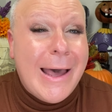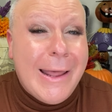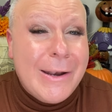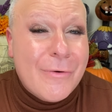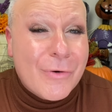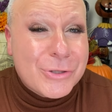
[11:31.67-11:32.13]

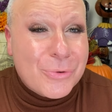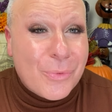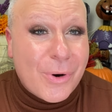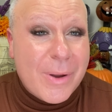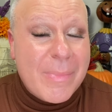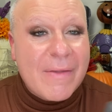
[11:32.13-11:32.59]
I never have to
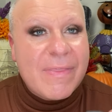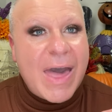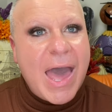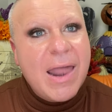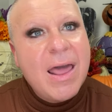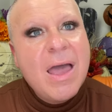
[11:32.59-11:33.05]
worry about
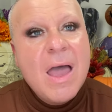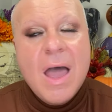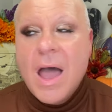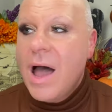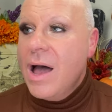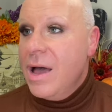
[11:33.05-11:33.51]
that.
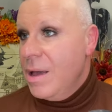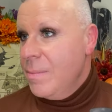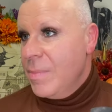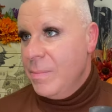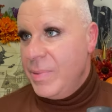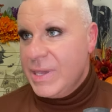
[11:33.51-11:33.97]

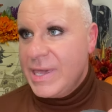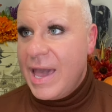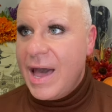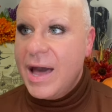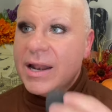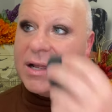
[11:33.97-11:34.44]
Um, but
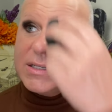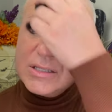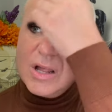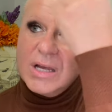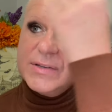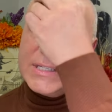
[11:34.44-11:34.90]
yeah, it's
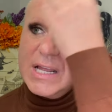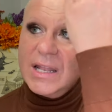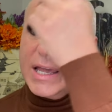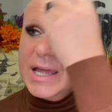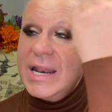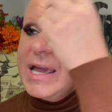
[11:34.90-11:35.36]
not
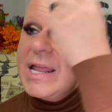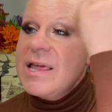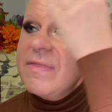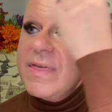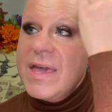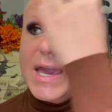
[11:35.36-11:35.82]
settling in
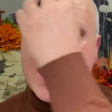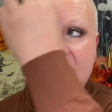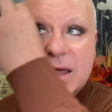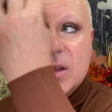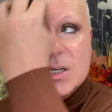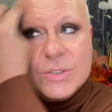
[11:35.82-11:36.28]
anything.
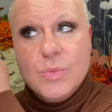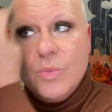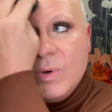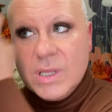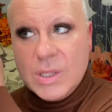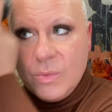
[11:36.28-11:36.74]
It looks
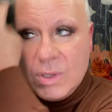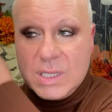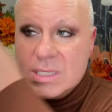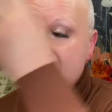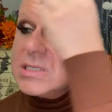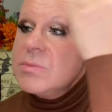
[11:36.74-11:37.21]
really,
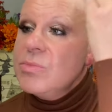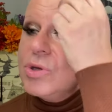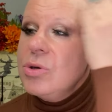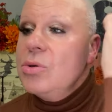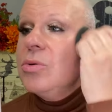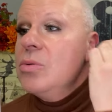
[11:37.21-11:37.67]
really
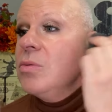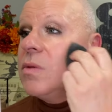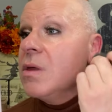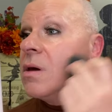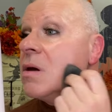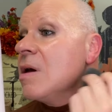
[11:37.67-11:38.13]

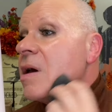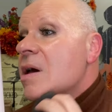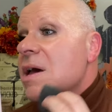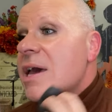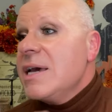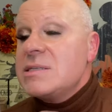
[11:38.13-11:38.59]
smooth.
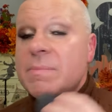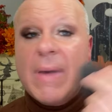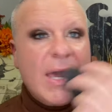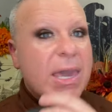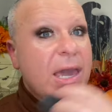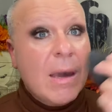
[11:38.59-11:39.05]
It's
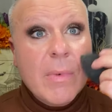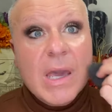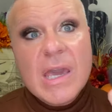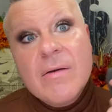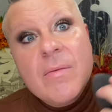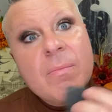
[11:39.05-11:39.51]
making,
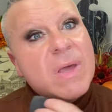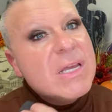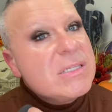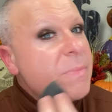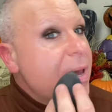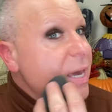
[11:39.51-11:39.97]

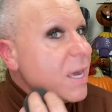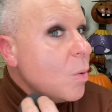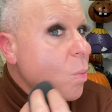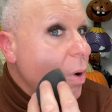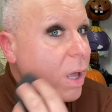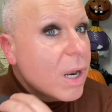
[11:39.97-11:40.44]
it's
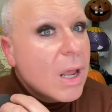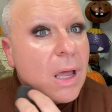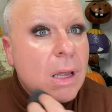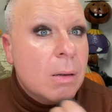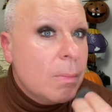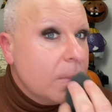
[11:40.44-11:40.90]
making what,
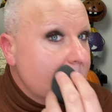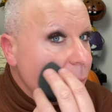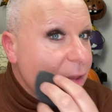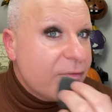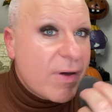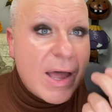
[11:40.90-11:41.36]
um,
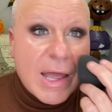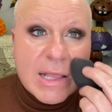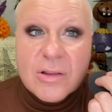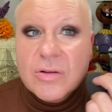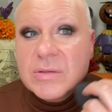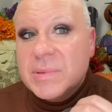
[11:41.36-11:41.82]
I,
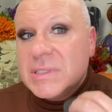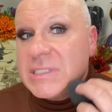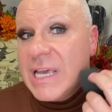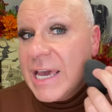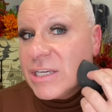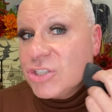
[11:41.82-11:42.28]
it'll, the
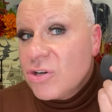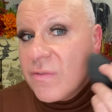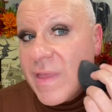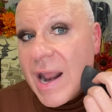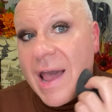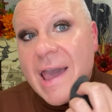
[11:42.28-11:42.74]
texture
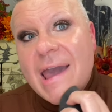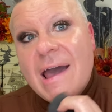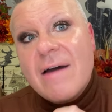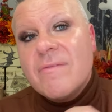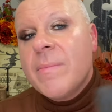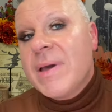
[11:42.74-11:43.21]
that I
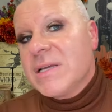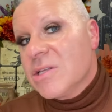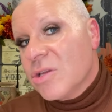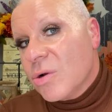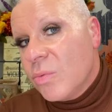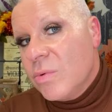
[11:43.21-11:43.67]
have, it makes it
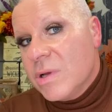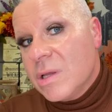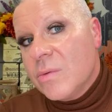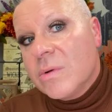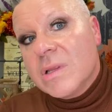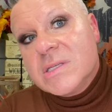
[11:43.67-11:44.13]
look
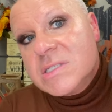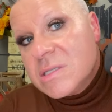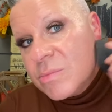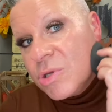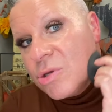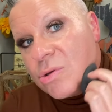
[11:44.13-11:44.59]
really, really
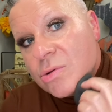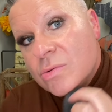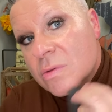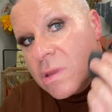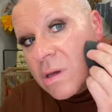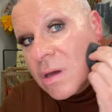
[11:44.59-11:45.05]

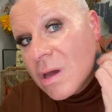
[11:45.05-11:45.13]
smooth.